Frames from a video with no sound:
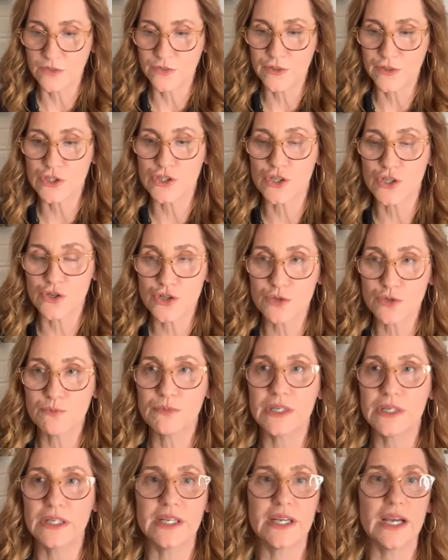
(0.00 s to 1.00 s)
for social
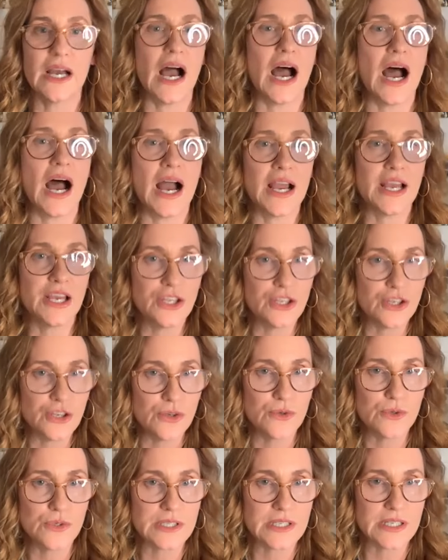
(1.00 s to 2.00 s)
media, I
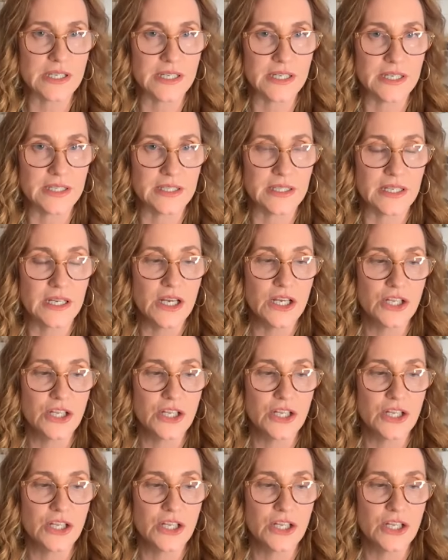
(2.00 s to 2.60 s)
use it